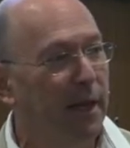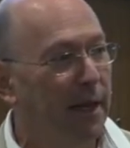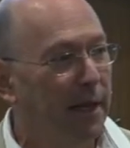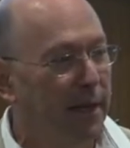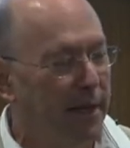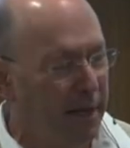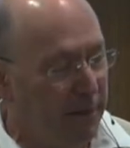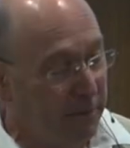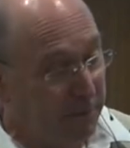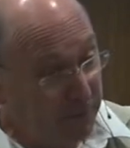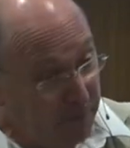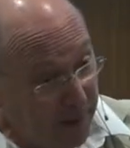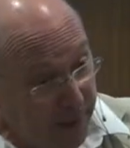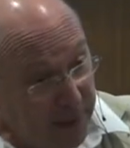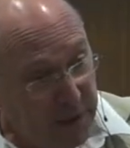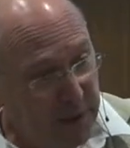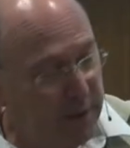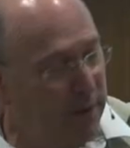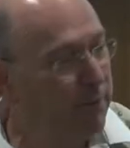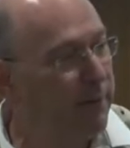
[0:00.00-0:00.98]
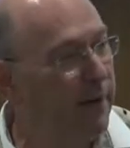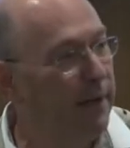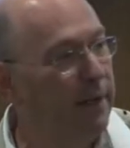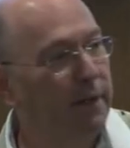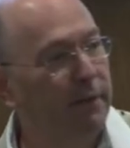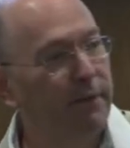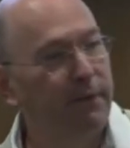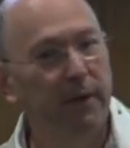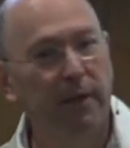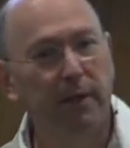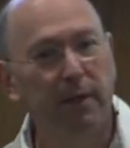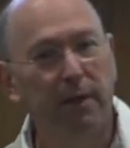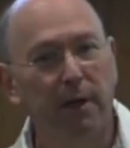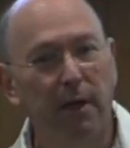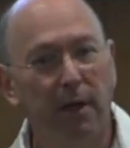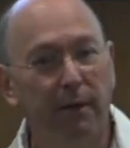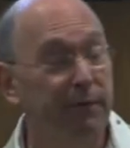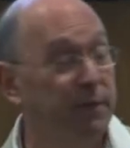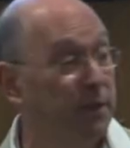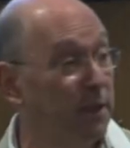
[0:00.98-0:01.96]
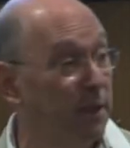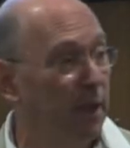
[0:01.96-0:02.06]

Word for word: Get vets to rate the photographs.